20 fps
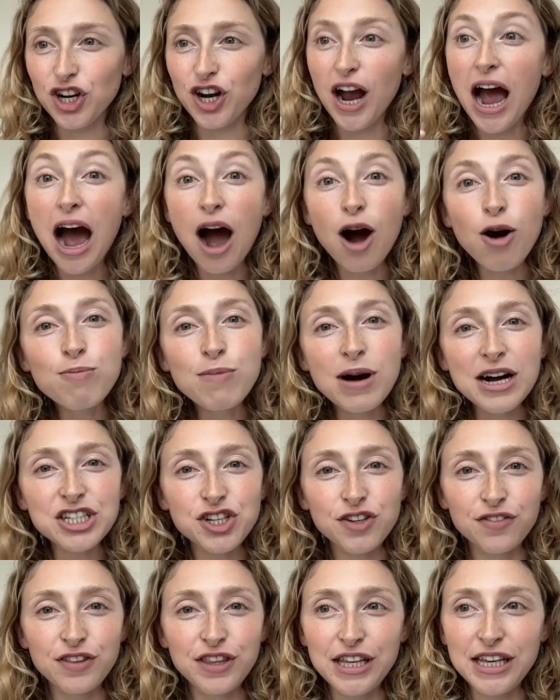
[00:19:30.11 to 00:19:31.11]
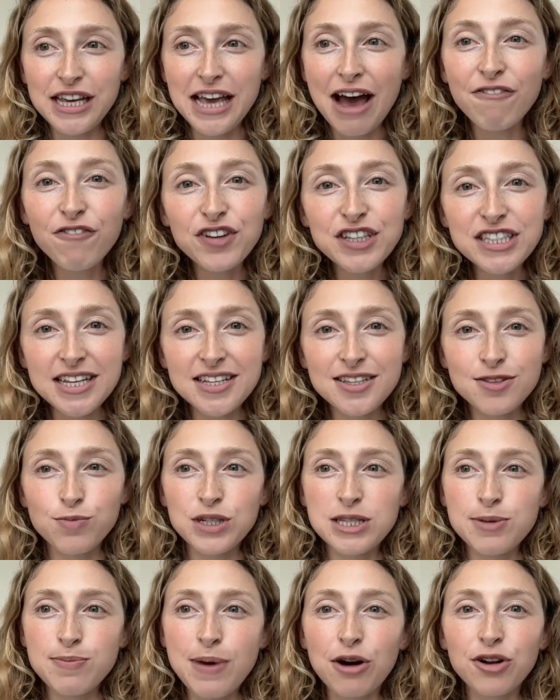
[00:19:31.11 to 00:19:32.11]
how much of the emphasis
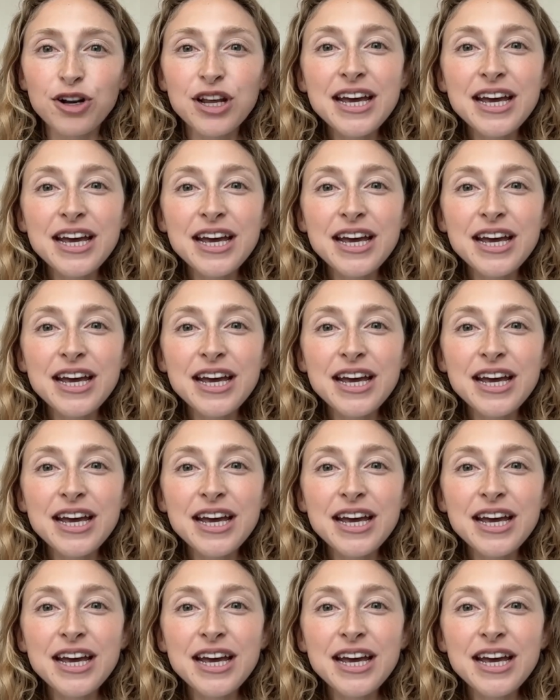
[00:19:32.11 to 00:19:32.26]
was about